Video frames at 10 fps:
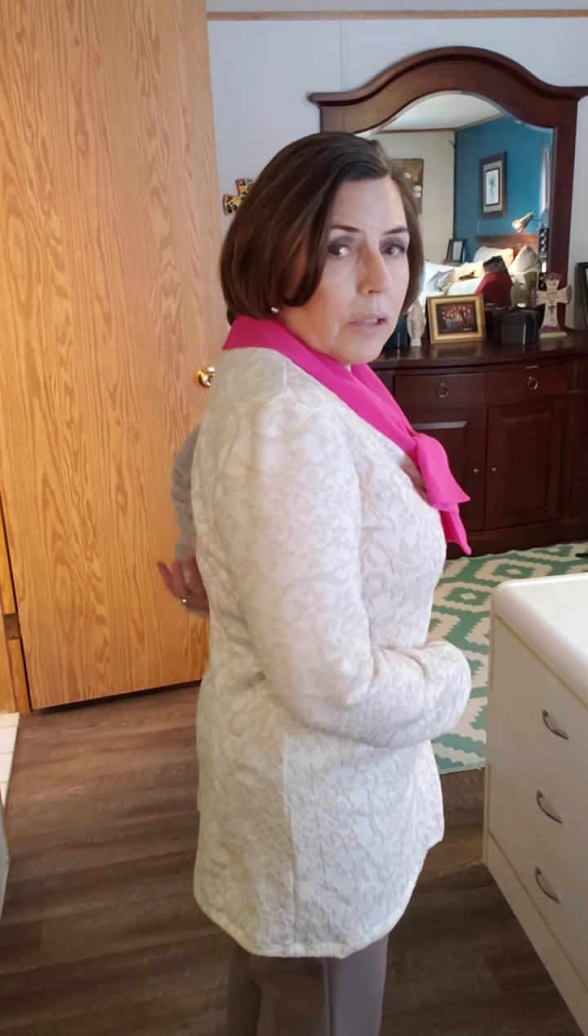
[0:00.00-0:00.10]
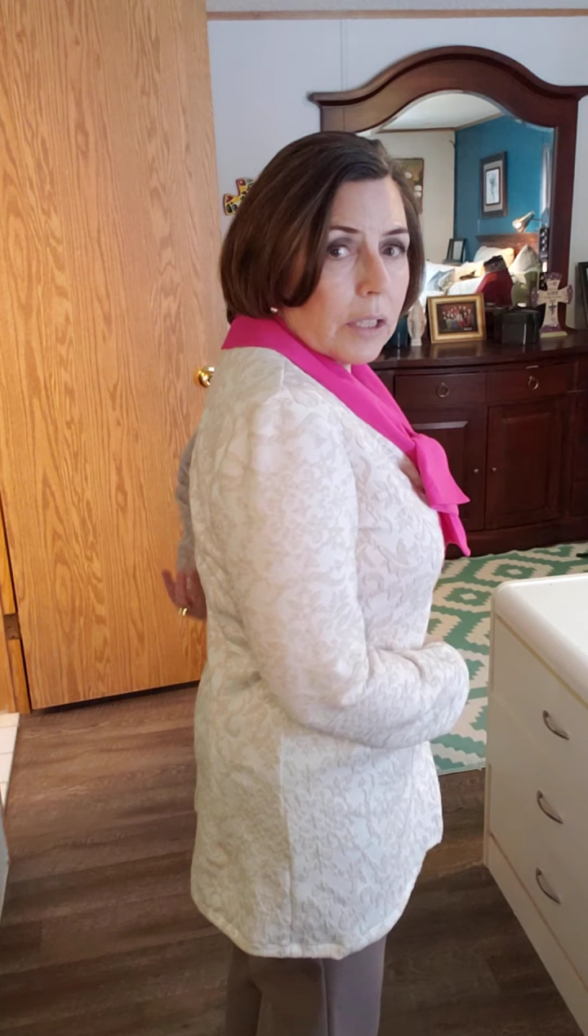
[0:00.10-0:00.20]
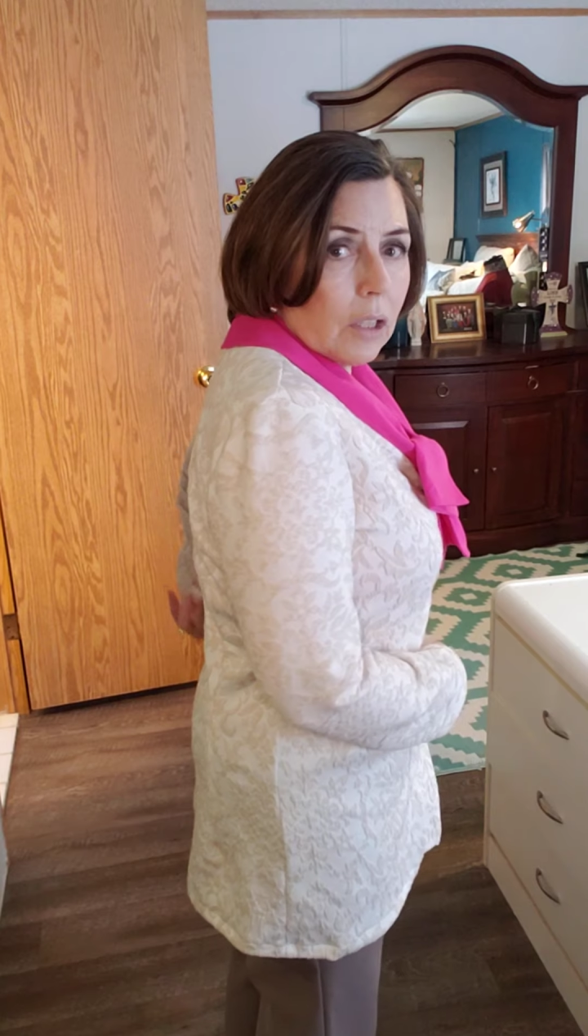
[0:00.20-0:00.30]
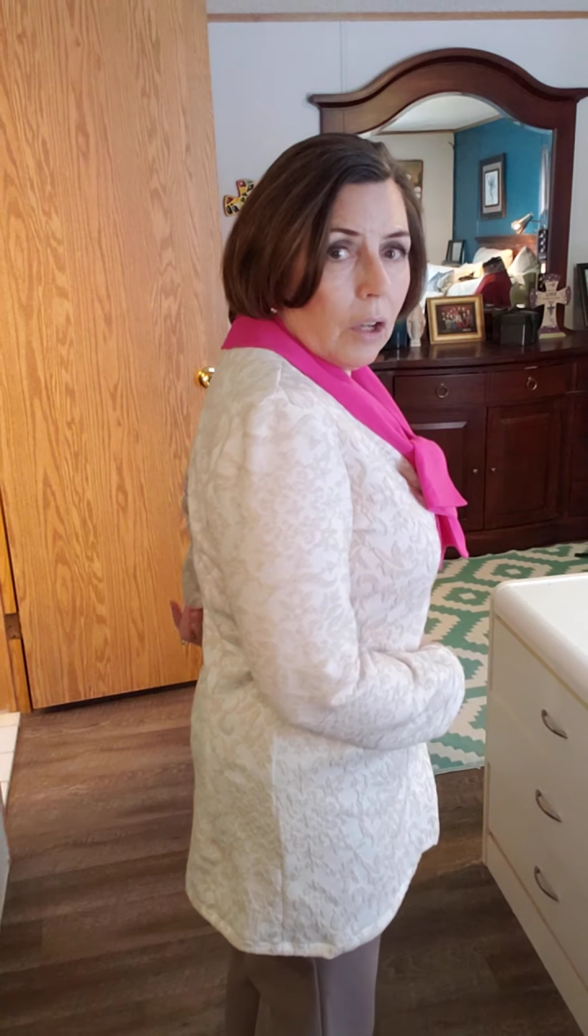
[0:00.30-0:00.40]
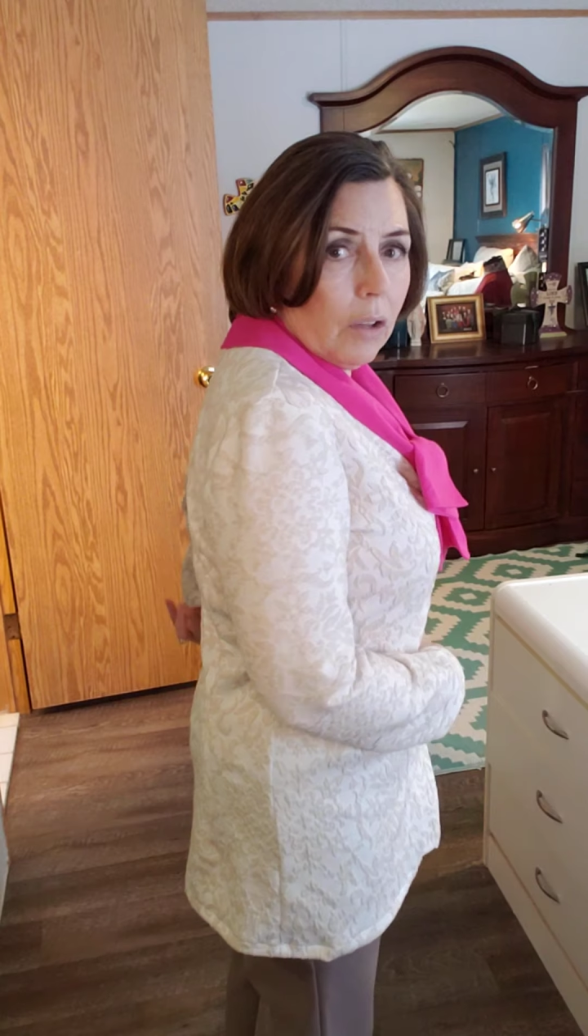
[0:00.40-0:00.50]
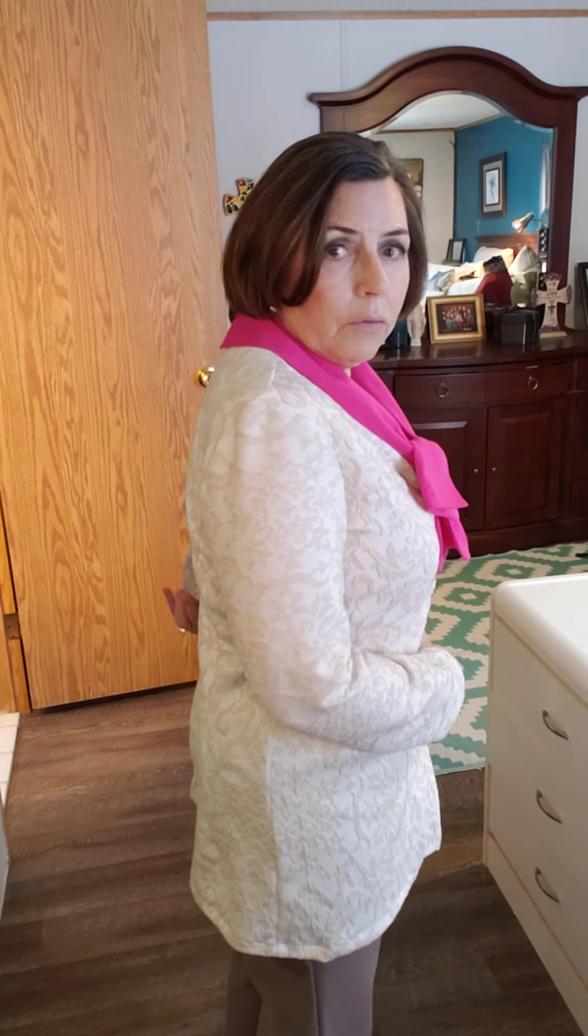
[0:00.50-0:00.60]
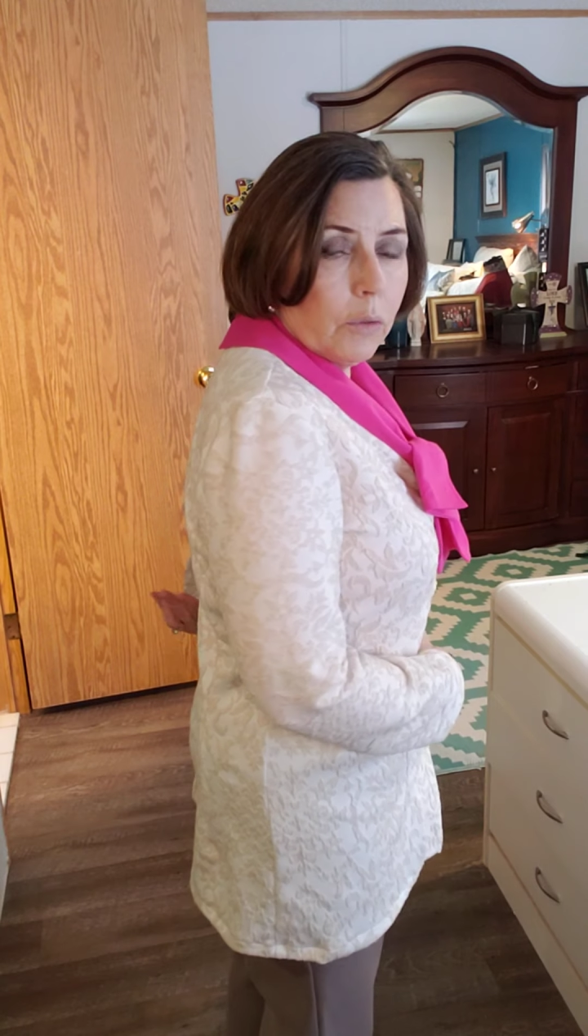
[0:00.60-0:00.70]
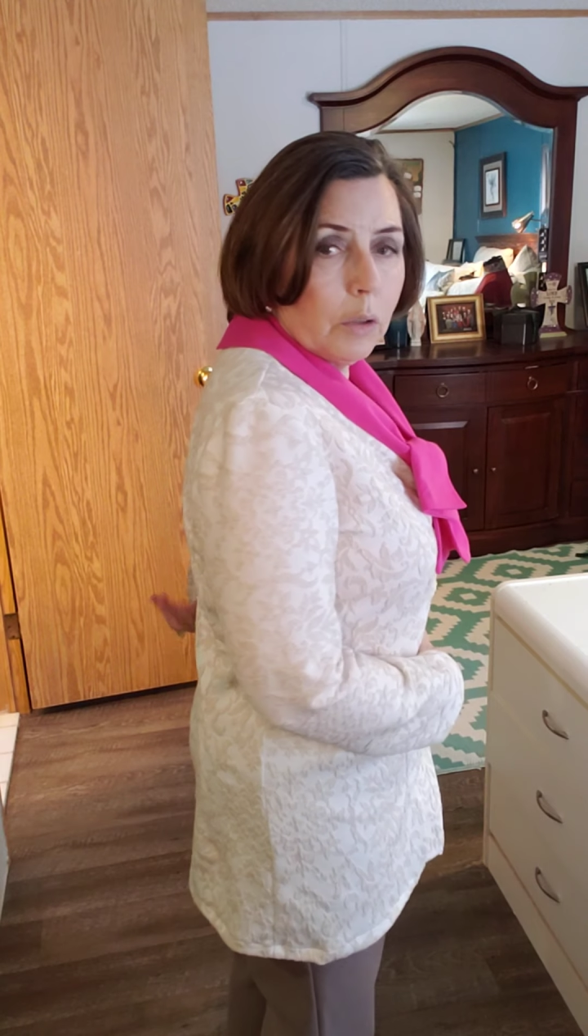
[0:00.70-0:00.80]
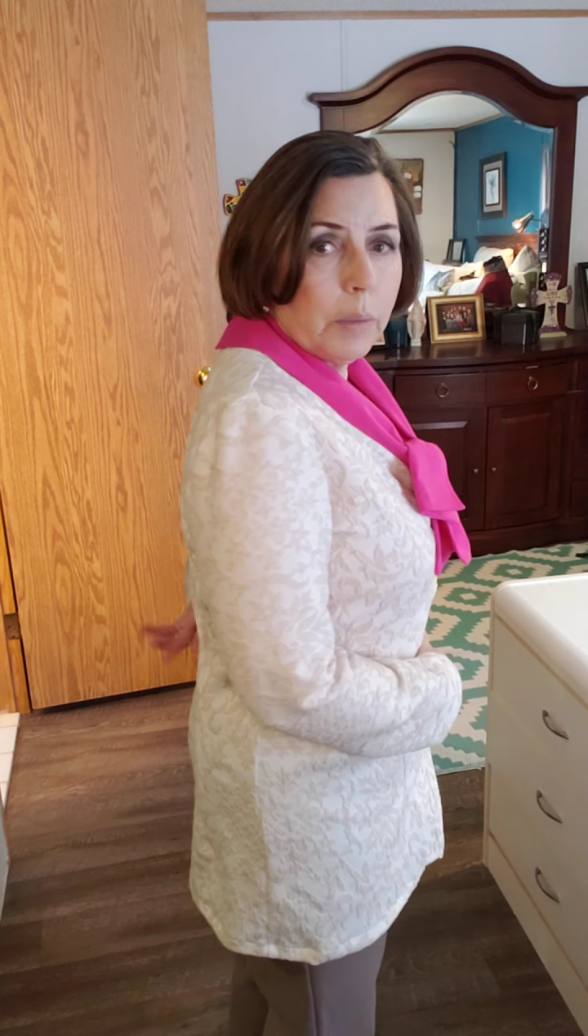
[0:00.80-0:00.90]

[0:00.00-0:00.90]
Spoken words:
didn't call for,